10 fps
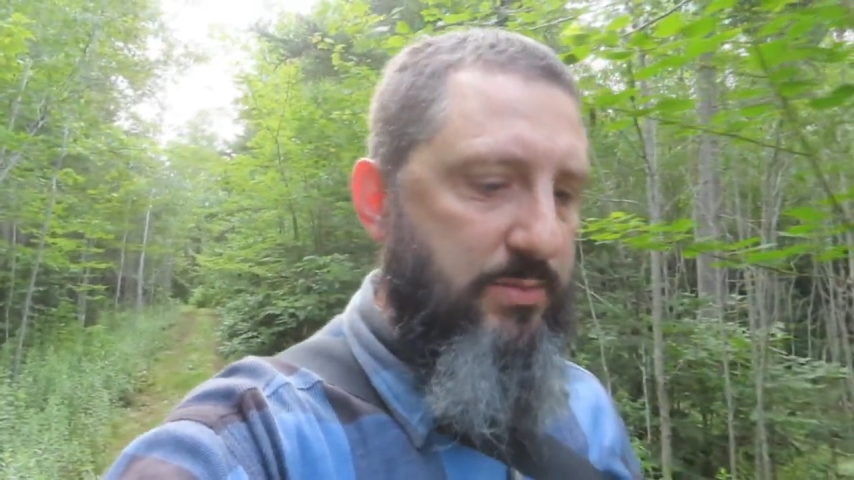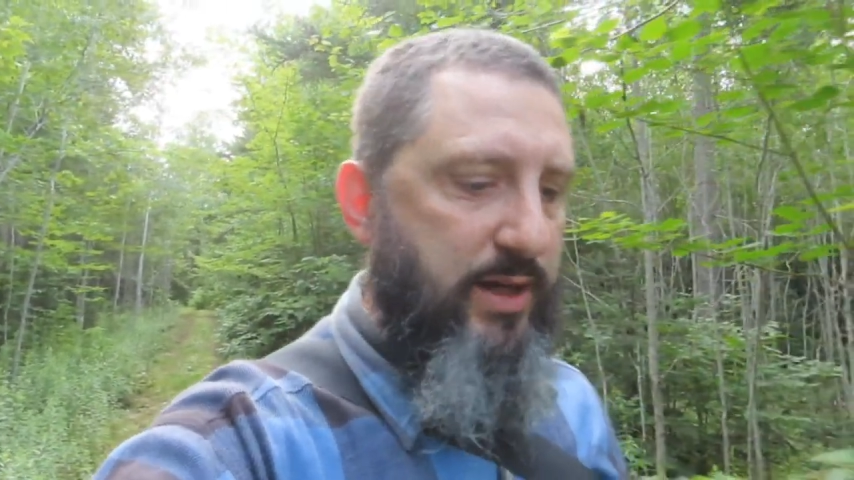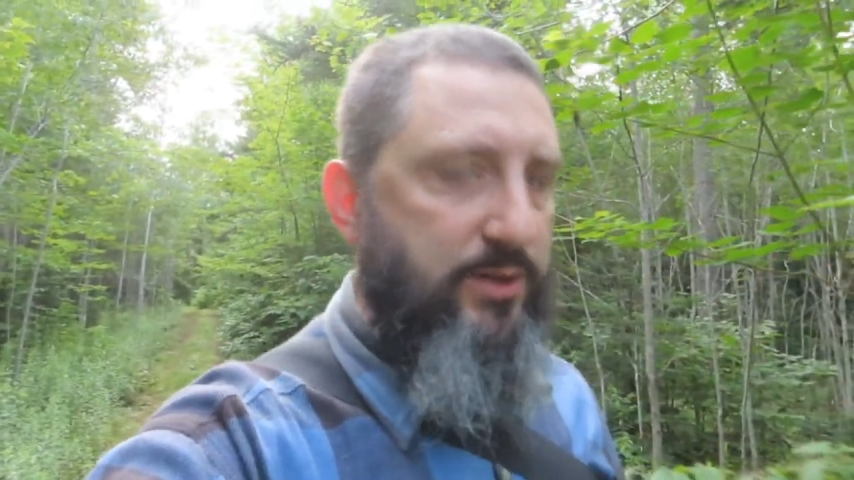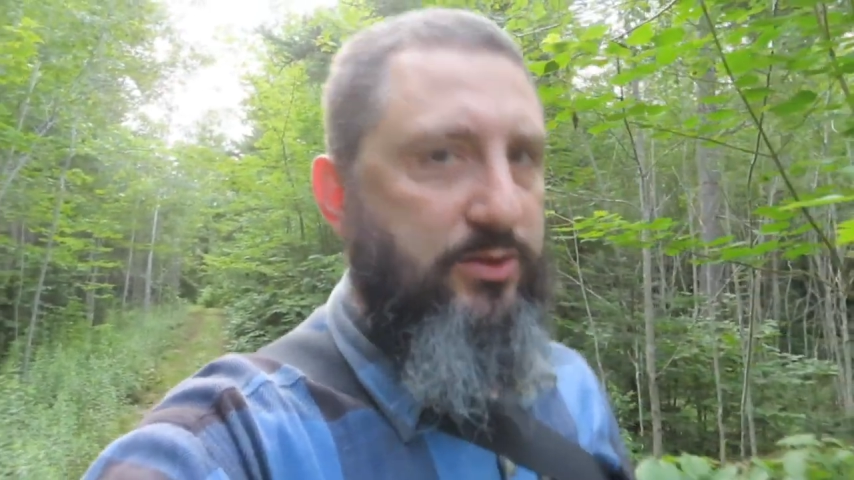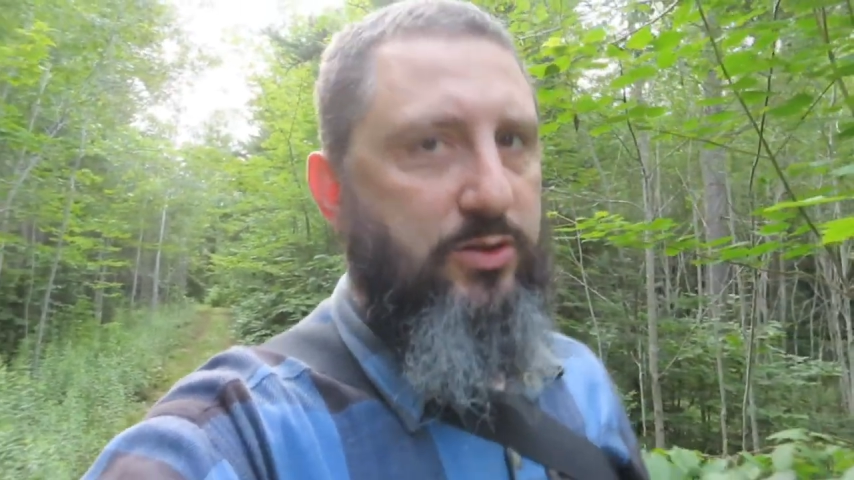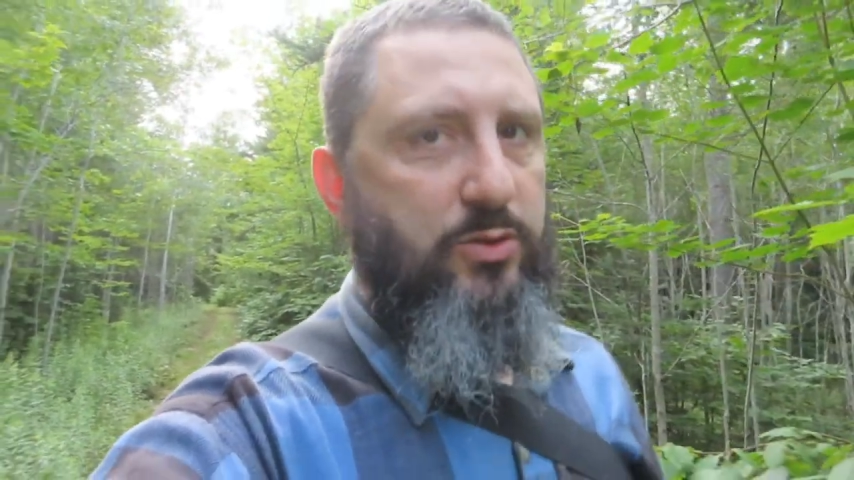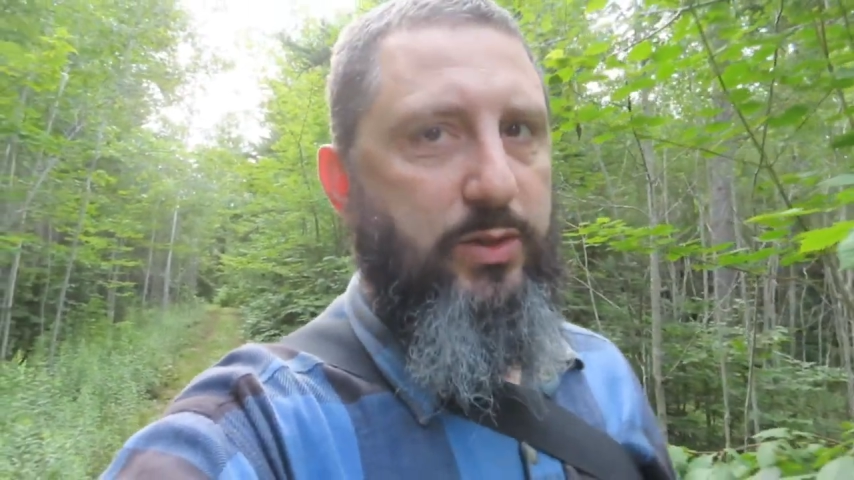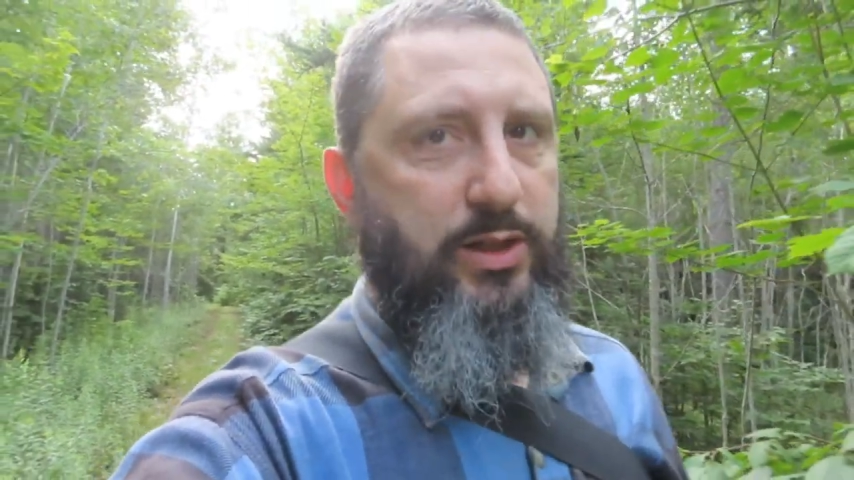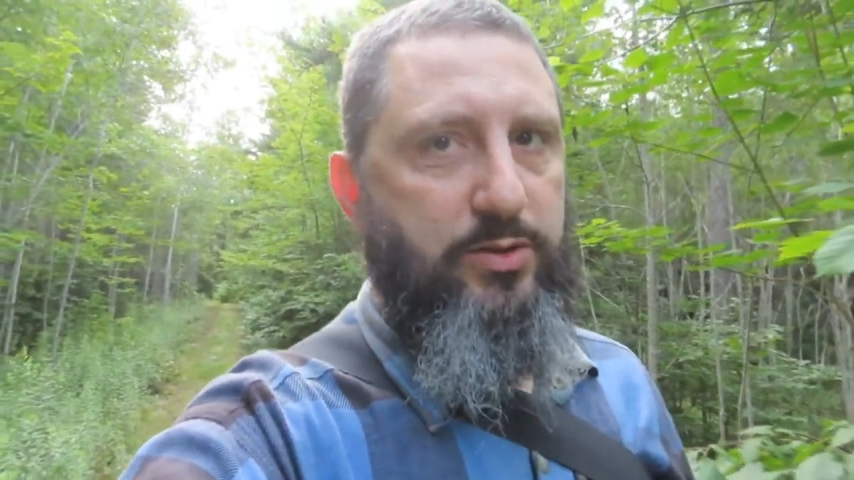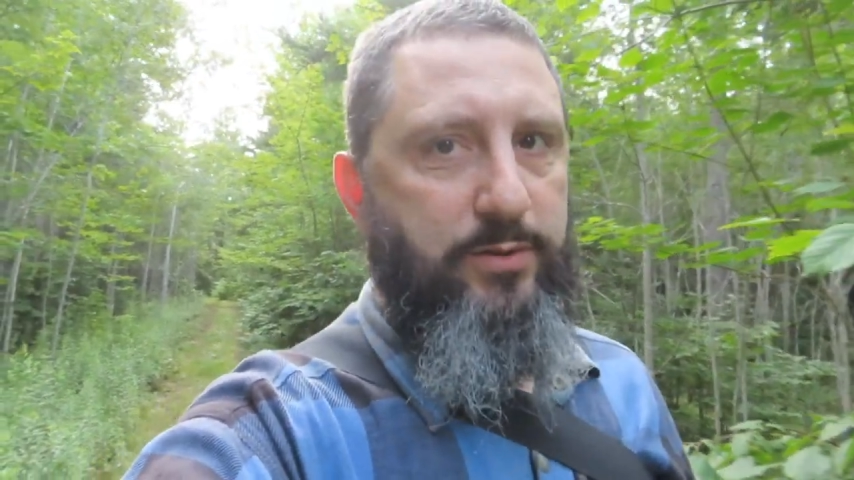bad
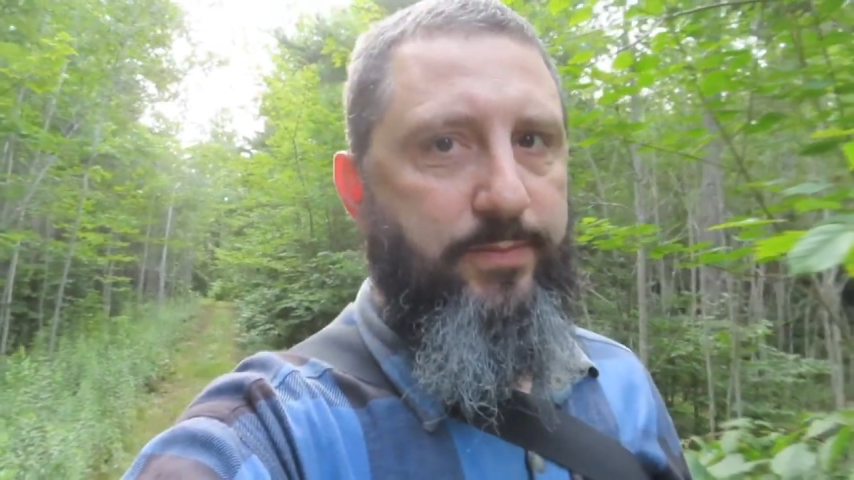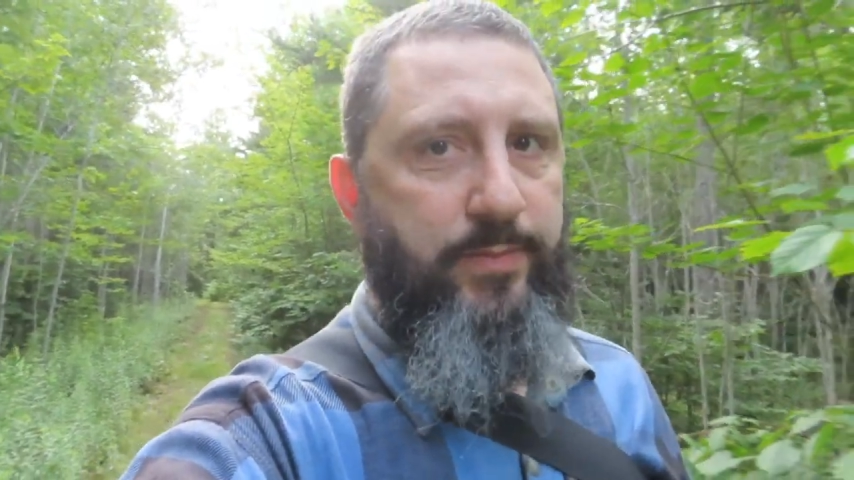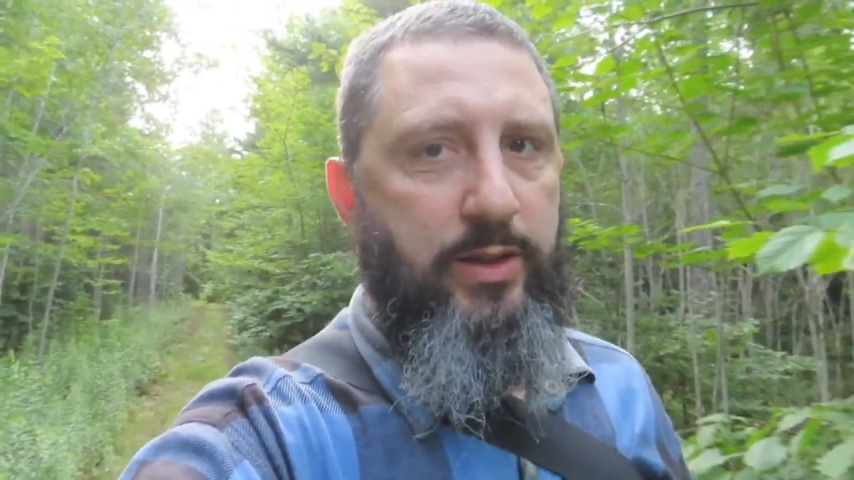situation.